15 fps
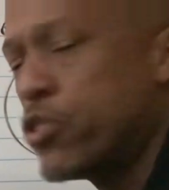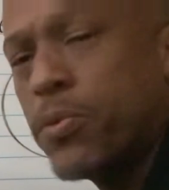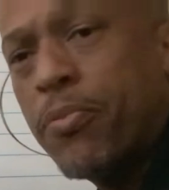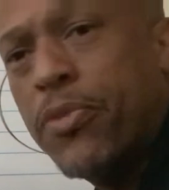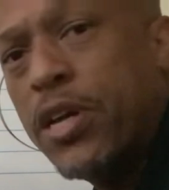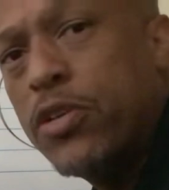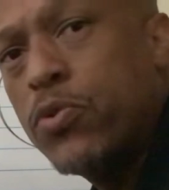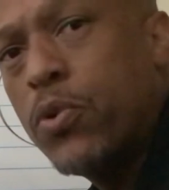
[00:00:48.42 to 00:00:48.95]

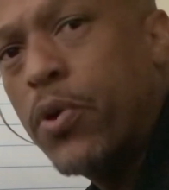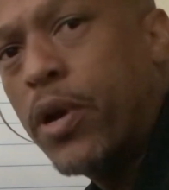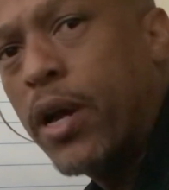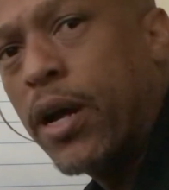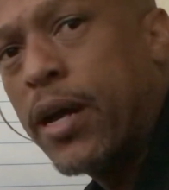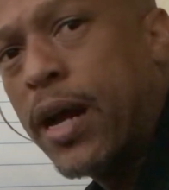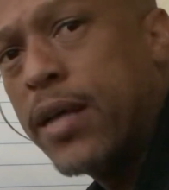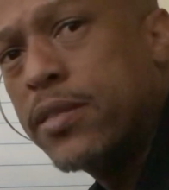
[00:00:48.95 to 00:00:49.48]
things a
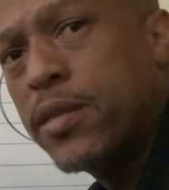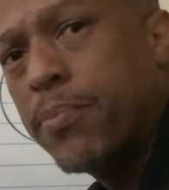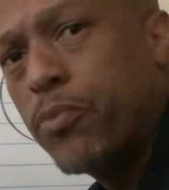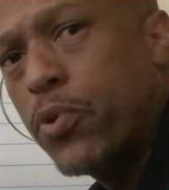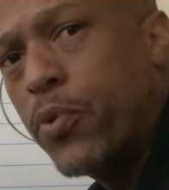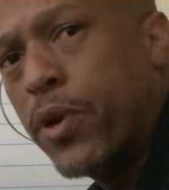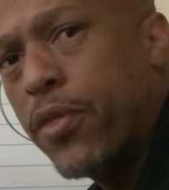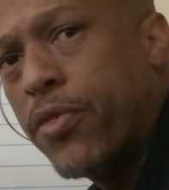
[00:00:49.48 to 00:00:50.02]
concept we
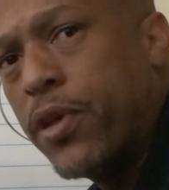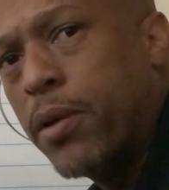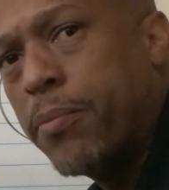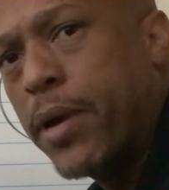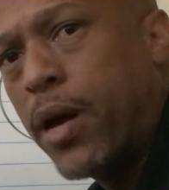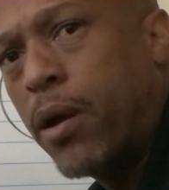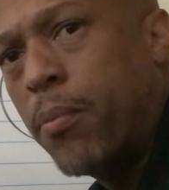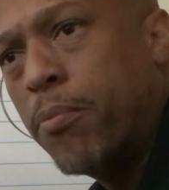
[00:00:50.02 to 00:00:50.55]
want to think
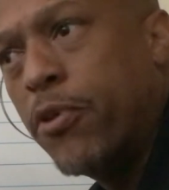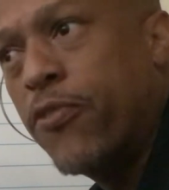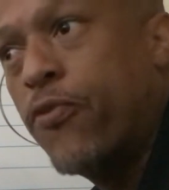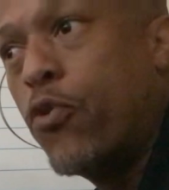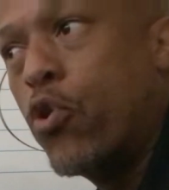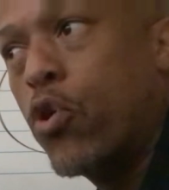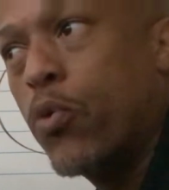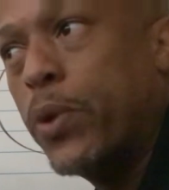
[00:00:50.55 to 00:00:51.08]
about
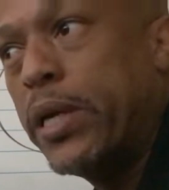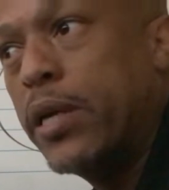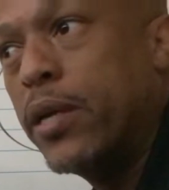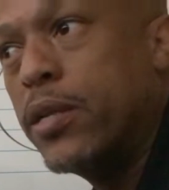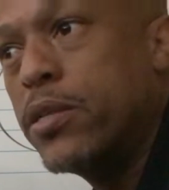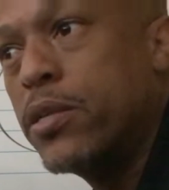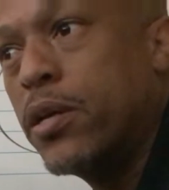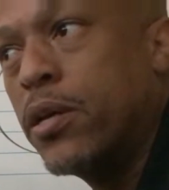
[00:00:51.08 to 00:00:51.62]
before we get
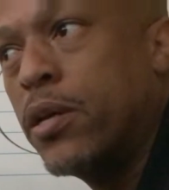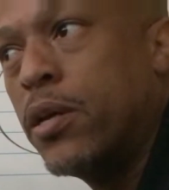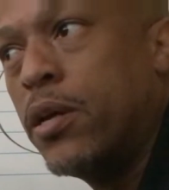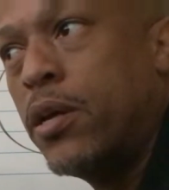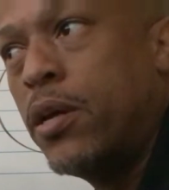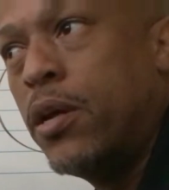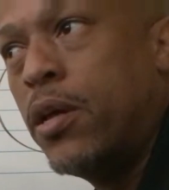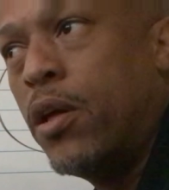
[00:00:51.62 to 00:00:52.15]
into
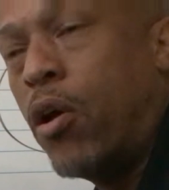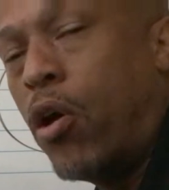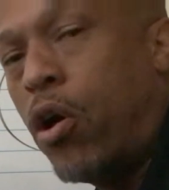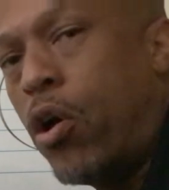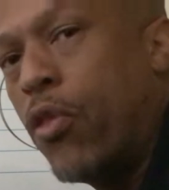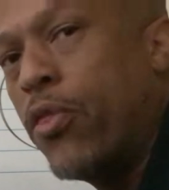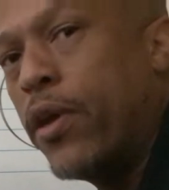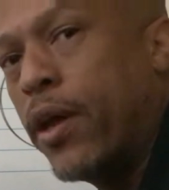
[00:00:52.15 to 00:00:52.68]
all
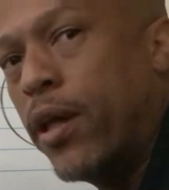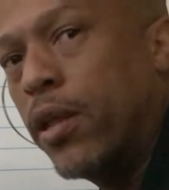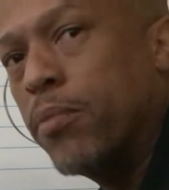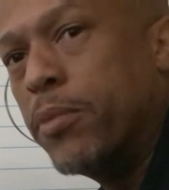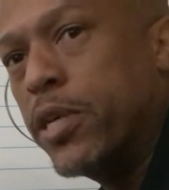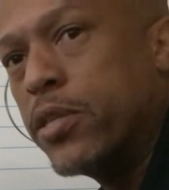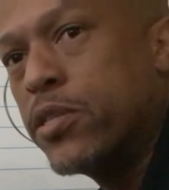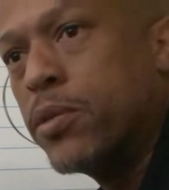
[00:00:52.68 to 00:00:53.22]
the
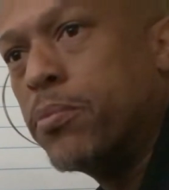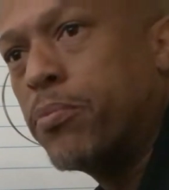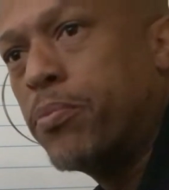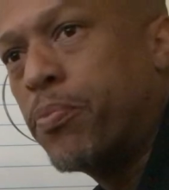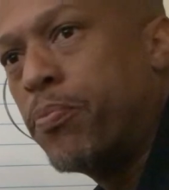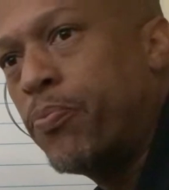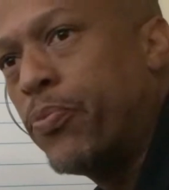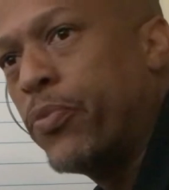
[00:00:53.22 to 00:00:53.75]
elements and
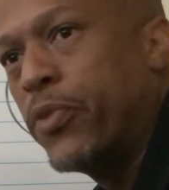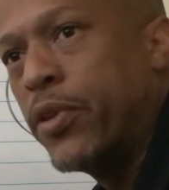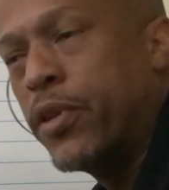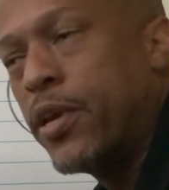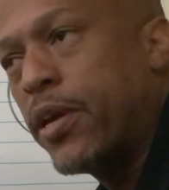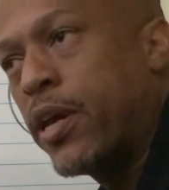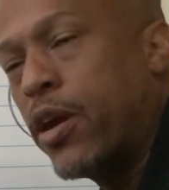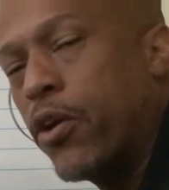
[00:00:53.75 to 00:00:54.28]

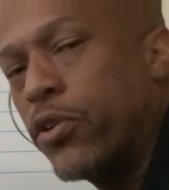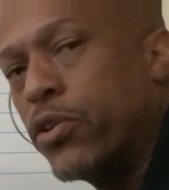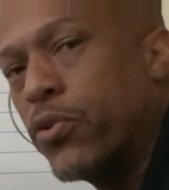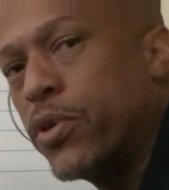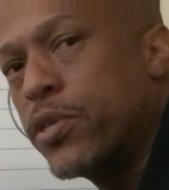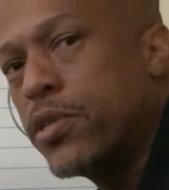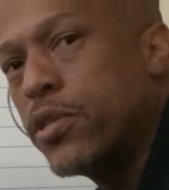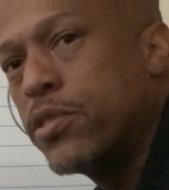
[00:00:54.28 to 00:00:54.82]

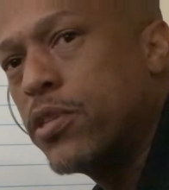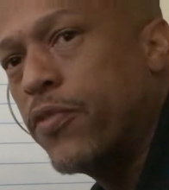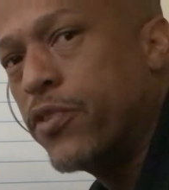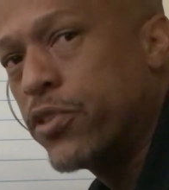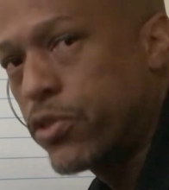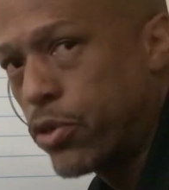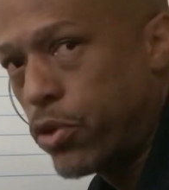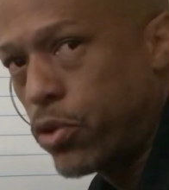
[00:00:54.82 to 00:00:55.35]
characteristics of a
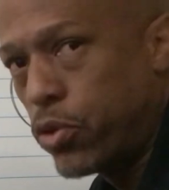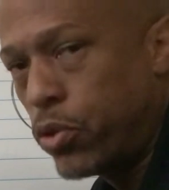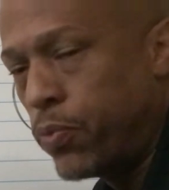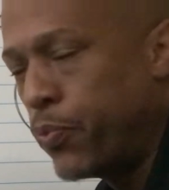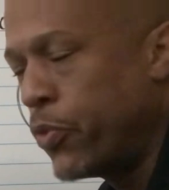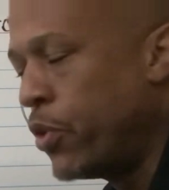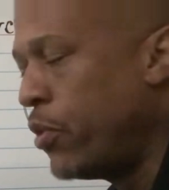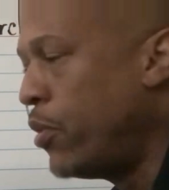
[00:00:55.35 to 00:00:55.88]
circle.
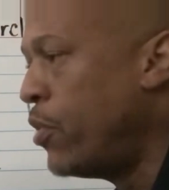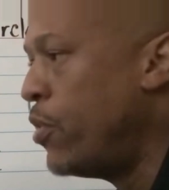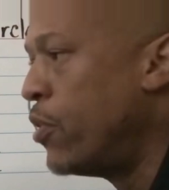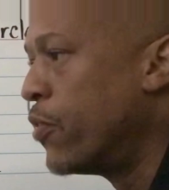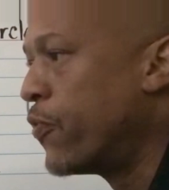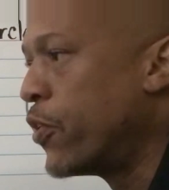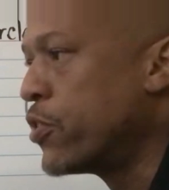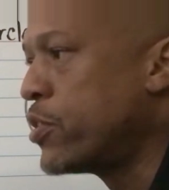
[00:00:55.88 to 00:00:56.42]

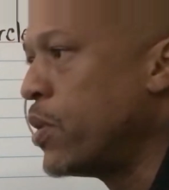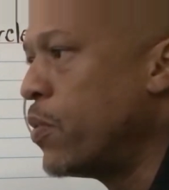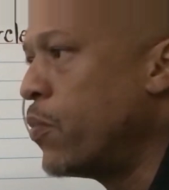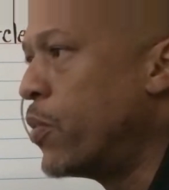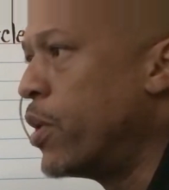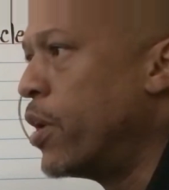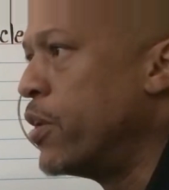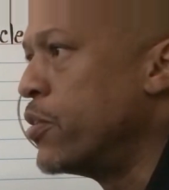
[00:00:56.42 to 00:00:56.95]
First thing we want
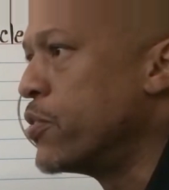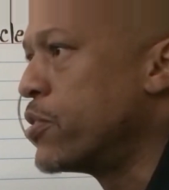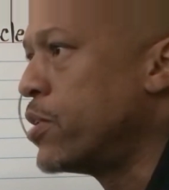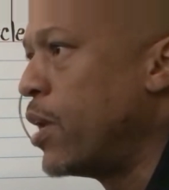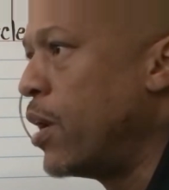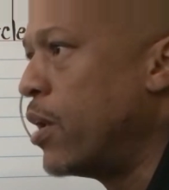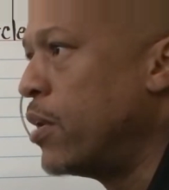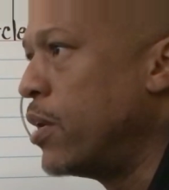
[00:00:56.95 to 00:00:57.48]
to
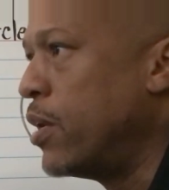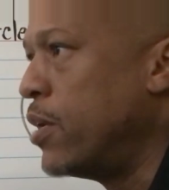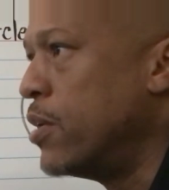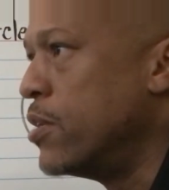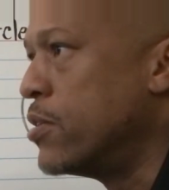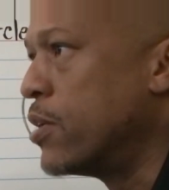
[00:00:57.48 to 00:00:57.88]
understand is the